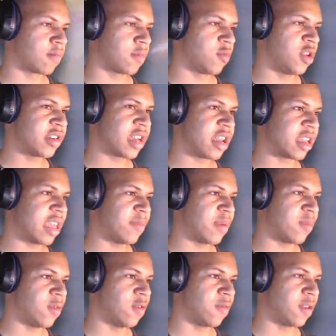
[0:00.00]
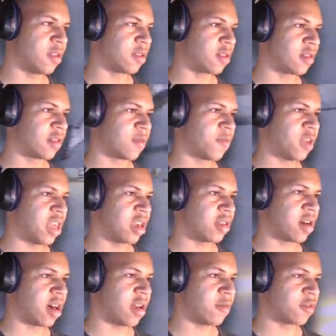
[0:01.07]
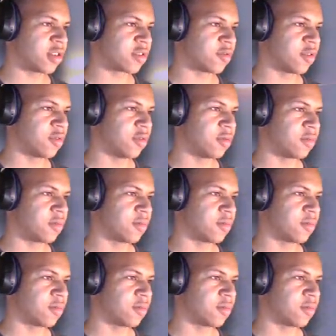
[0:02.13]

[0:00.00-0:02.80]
We just got to keep it moving. Because if we get caught, we're screwed.